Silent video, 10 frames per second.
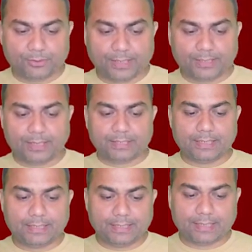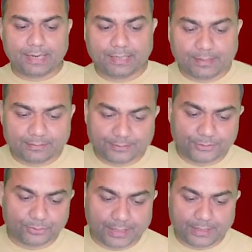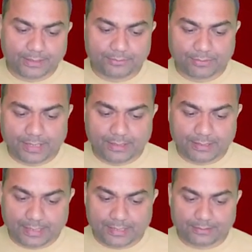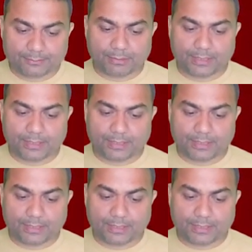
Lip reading: So conducted data analysis to identify trends,